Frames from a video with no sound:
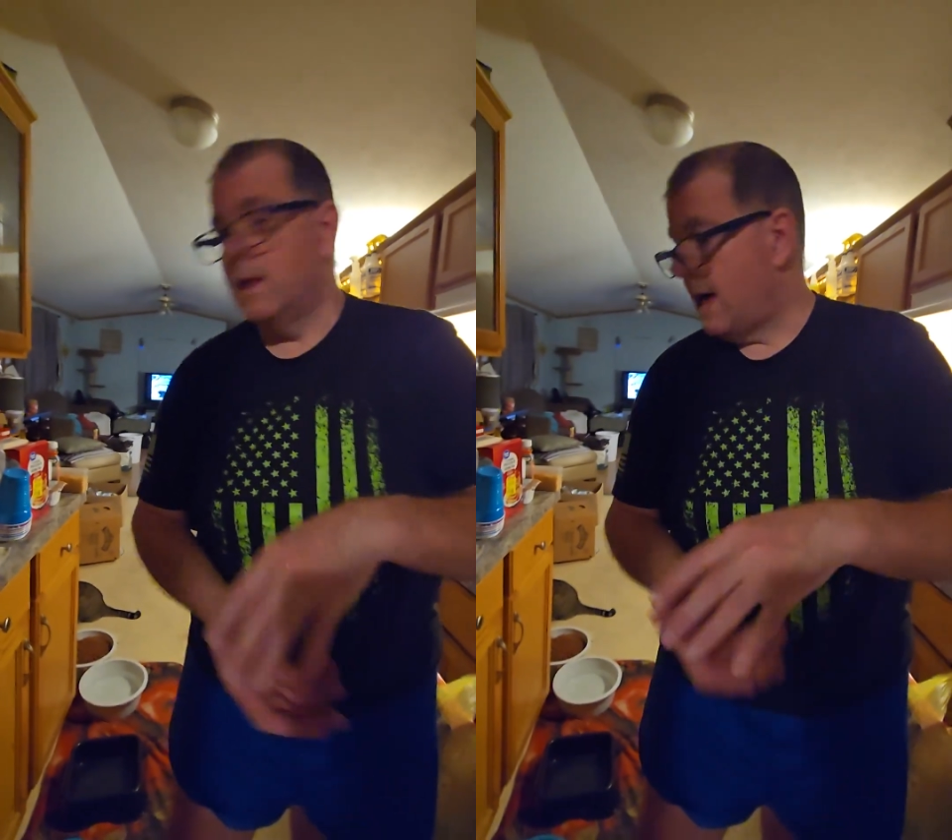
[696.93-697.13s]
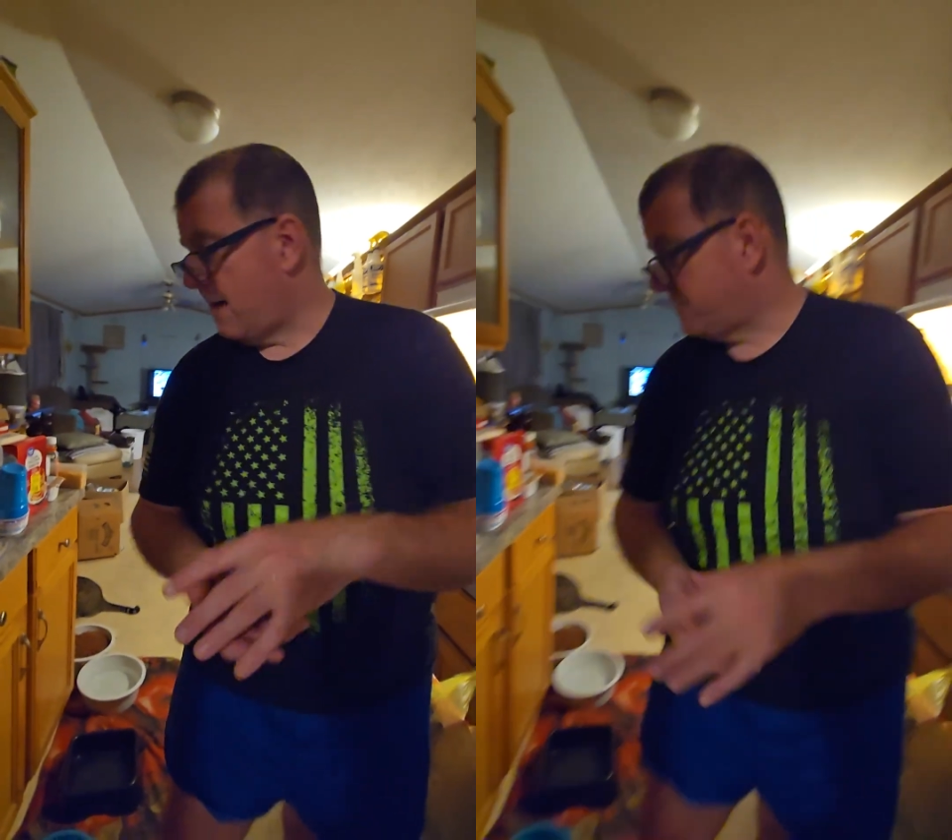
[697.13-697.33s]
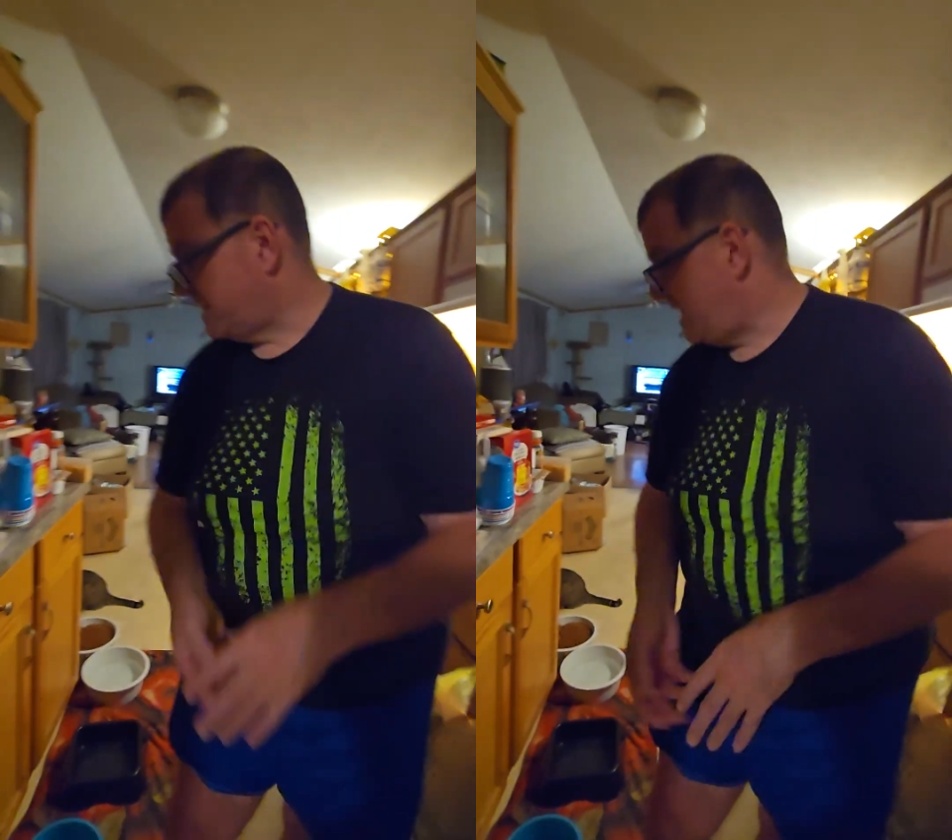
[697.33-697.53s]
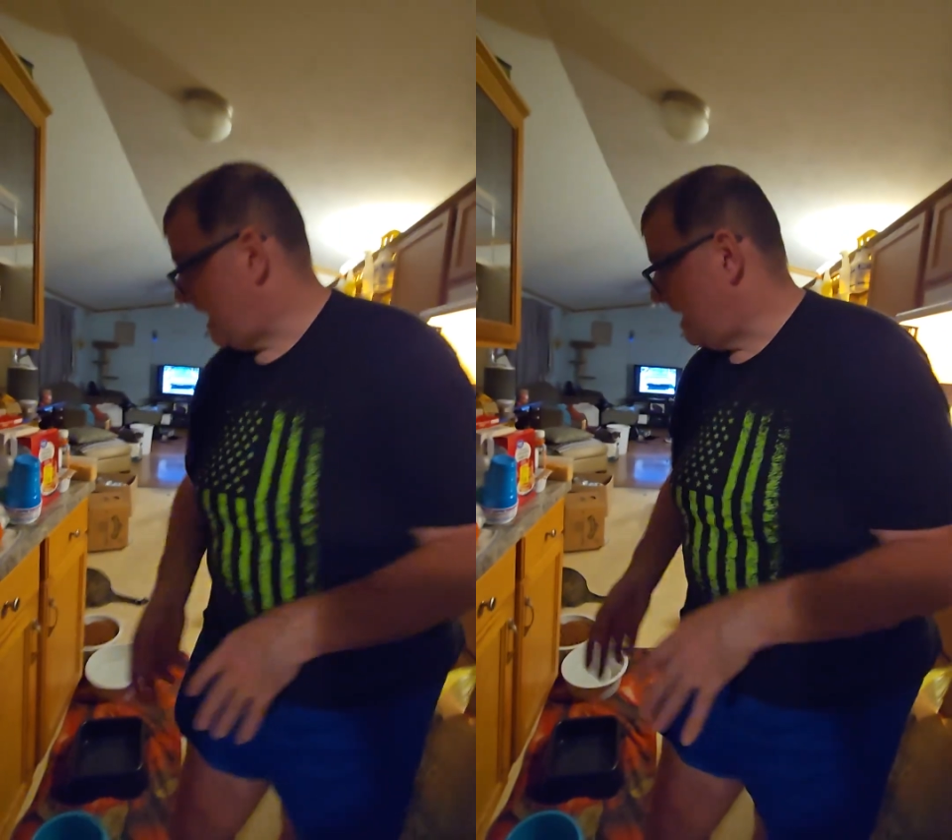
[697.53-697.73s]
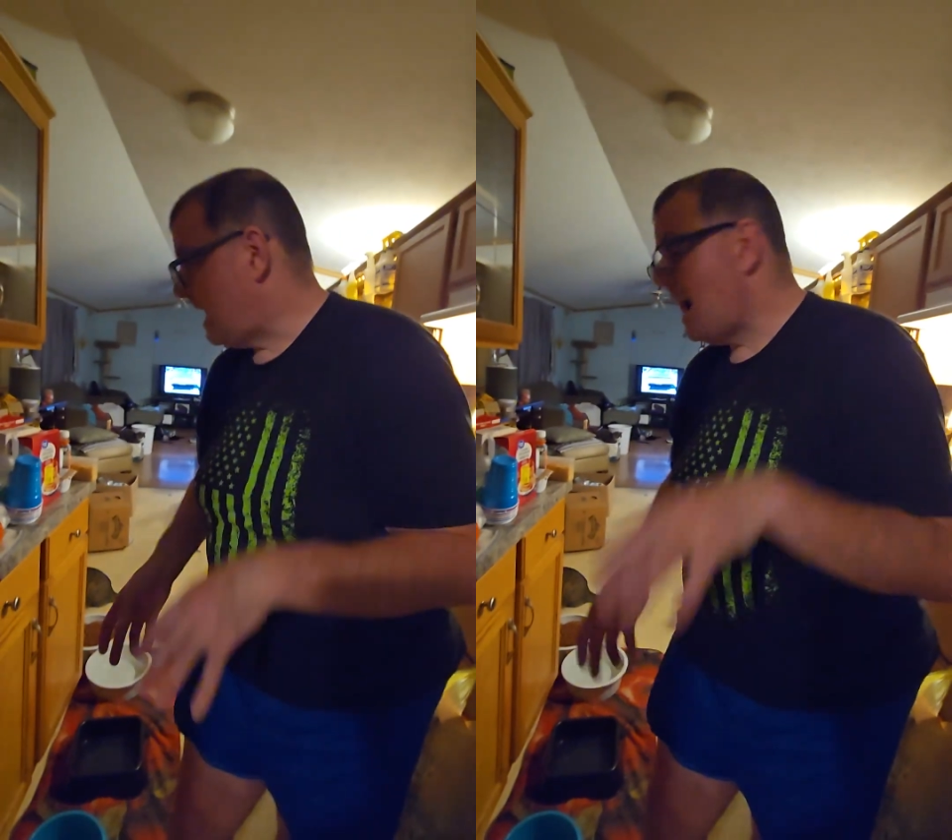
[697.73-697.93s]
we'll have to
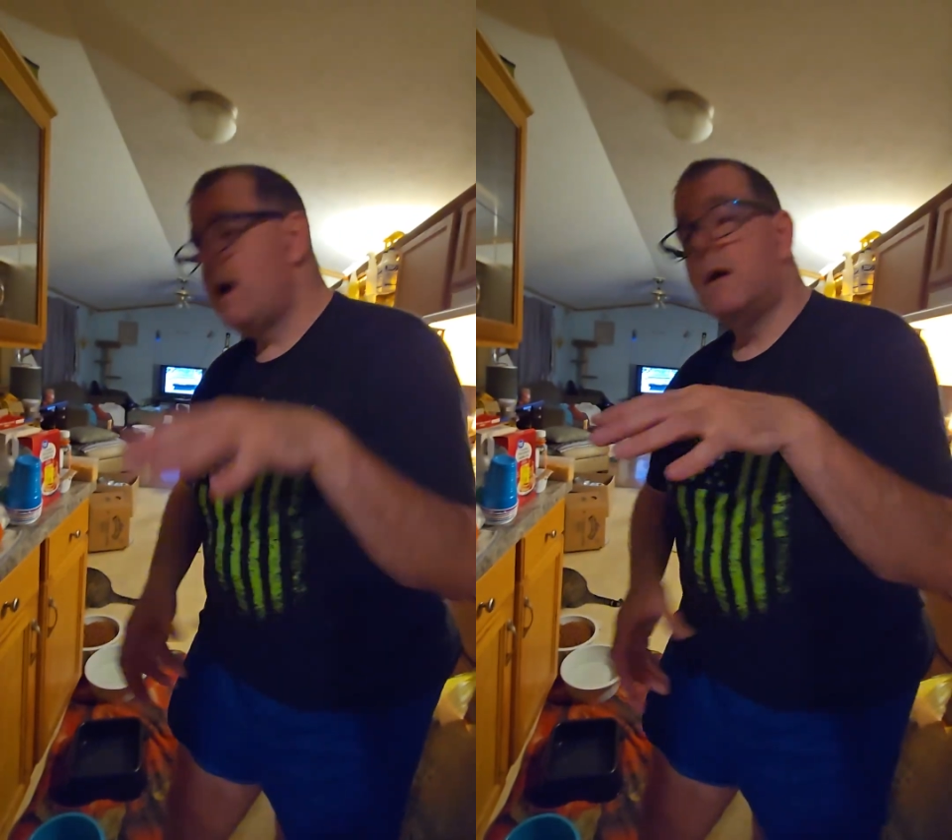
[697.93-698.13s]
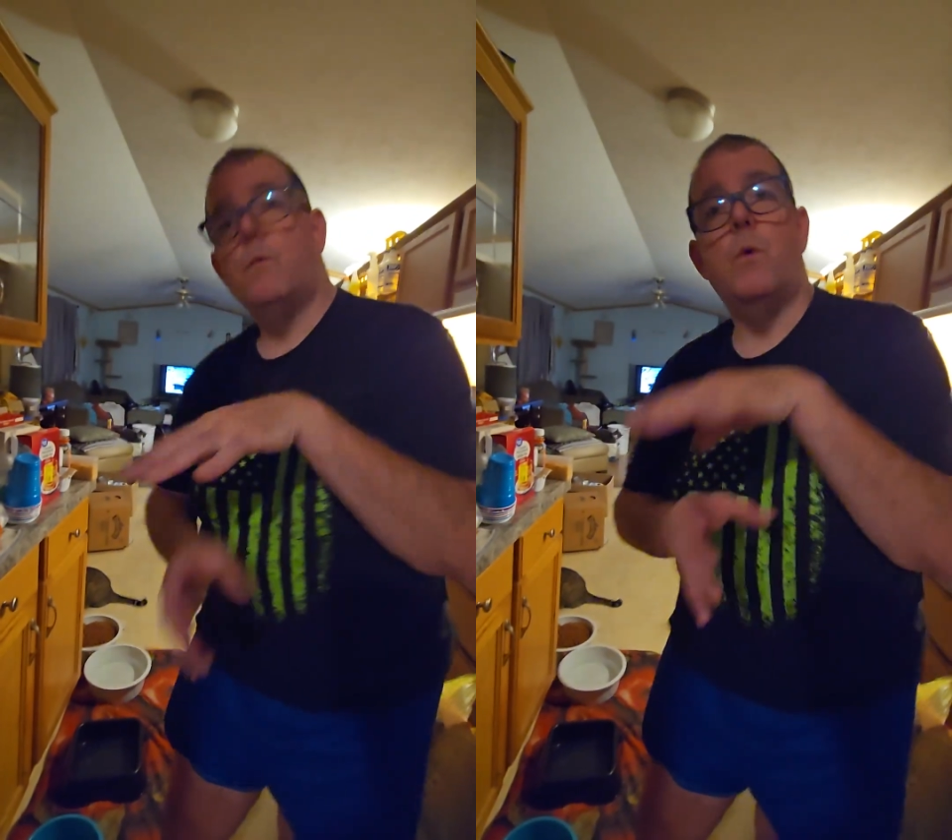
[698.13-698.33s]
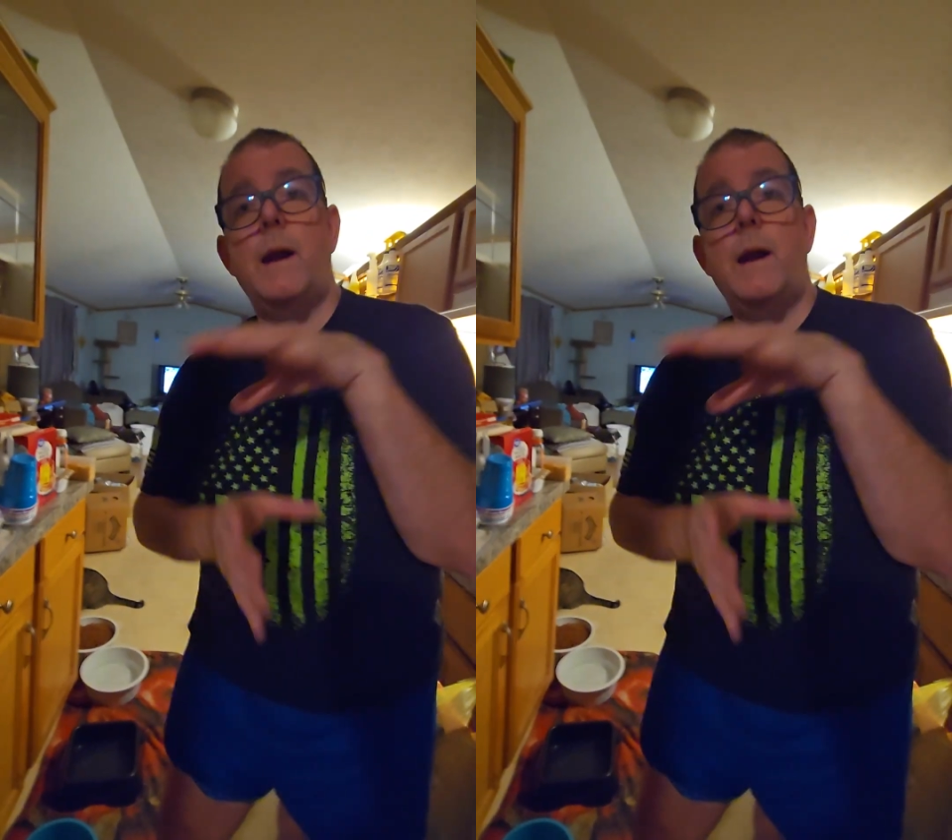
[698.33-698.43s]
take it out of